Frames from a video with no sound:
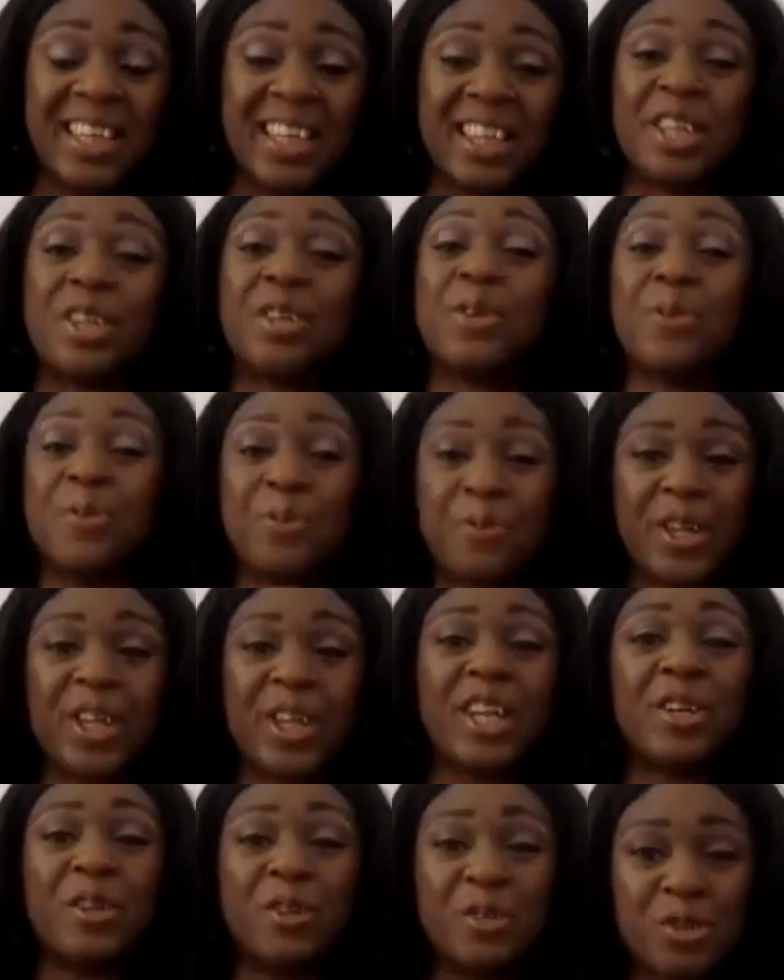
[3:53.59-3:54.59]
that you were
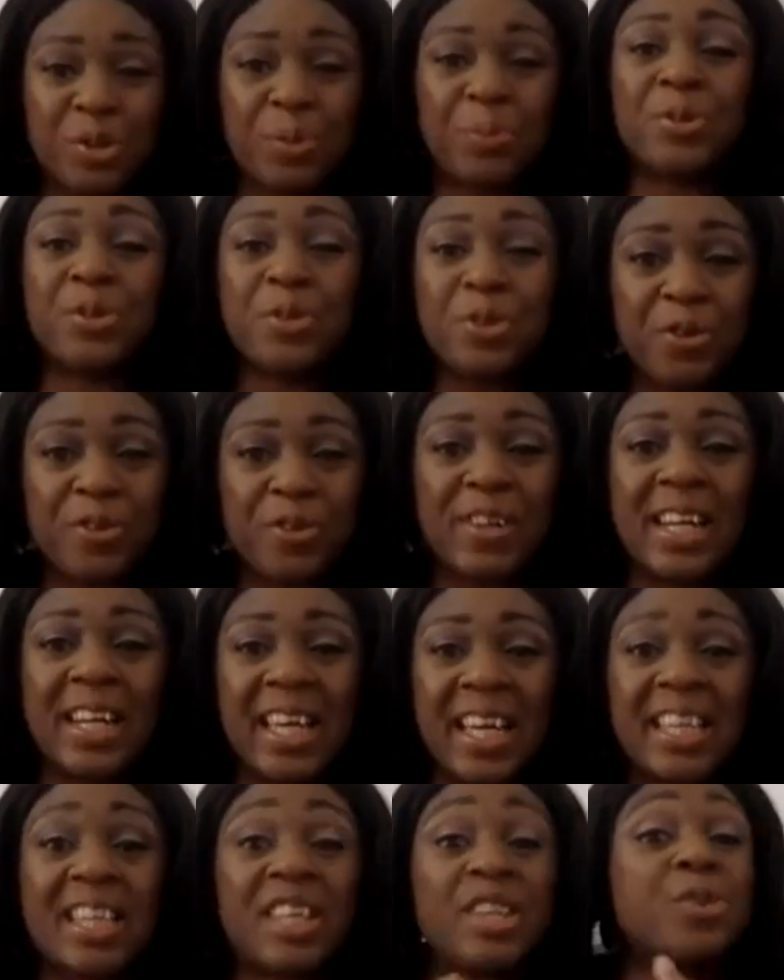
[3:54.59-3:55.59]
thinking
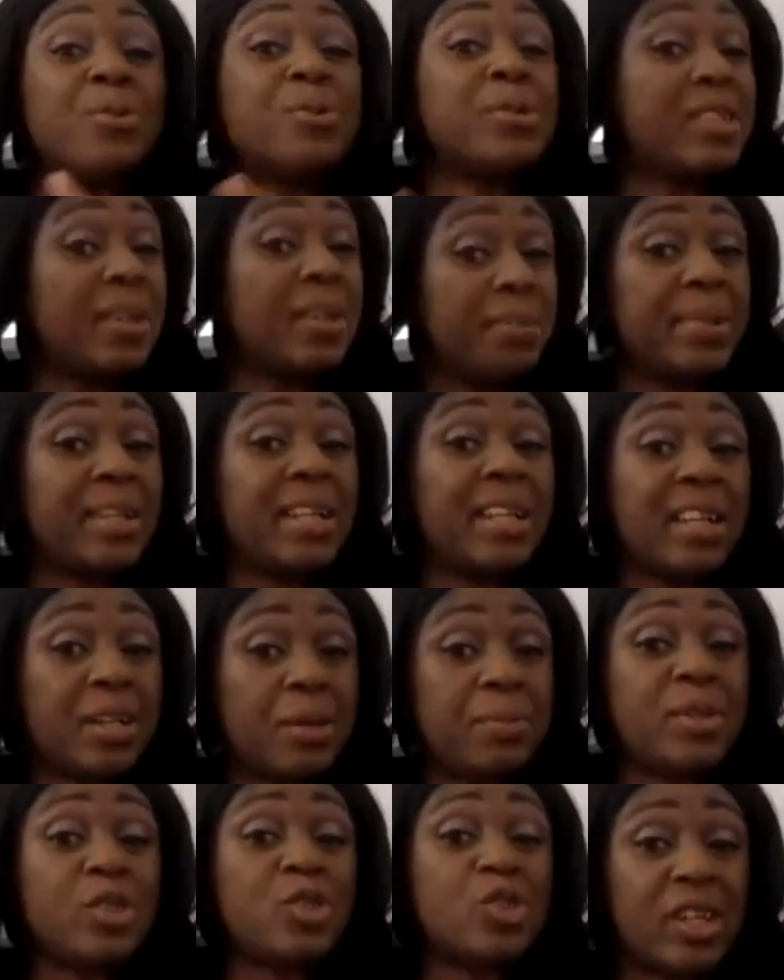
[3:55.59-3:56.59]
entrepreneurially, that you were somebody that could
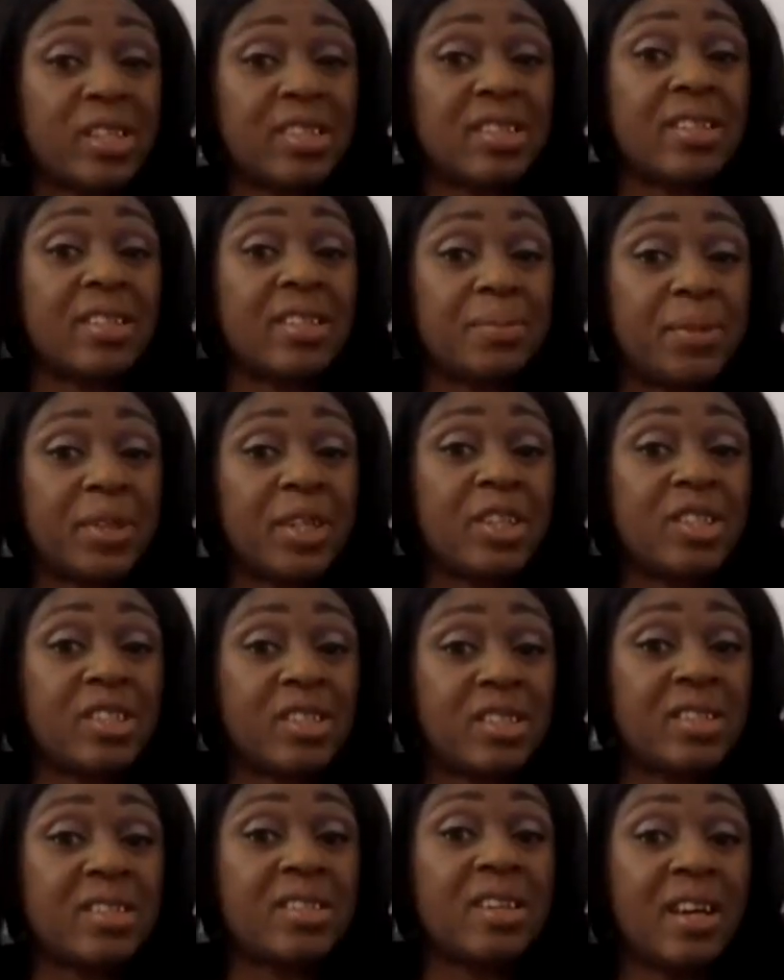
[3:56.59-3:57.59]
be trusted,
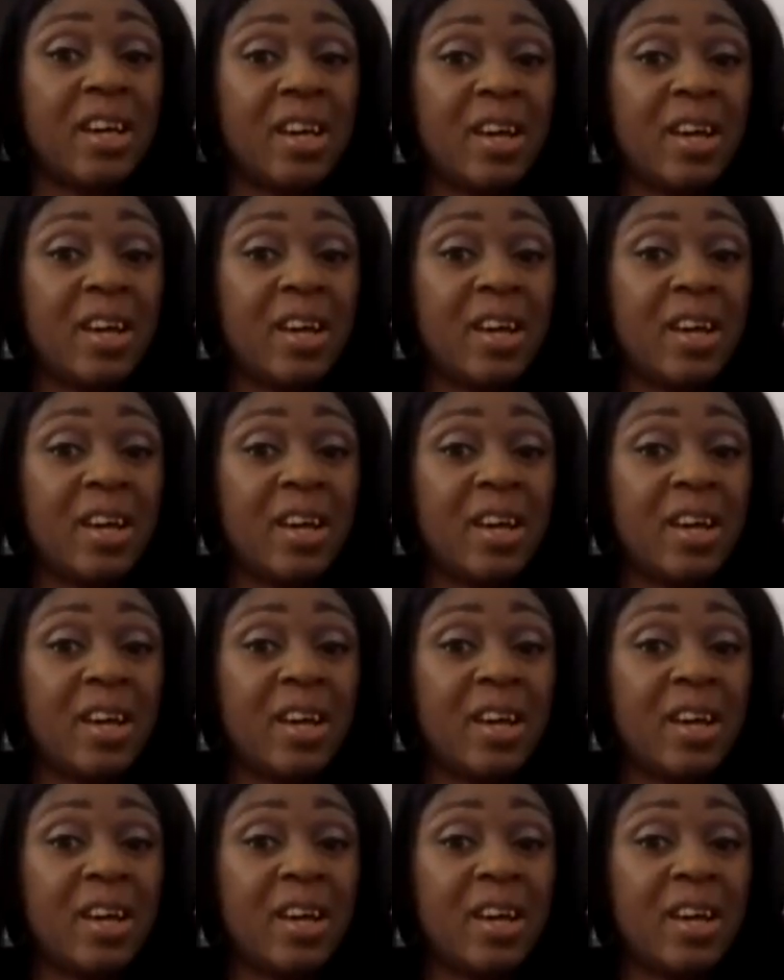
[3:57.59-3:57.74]
because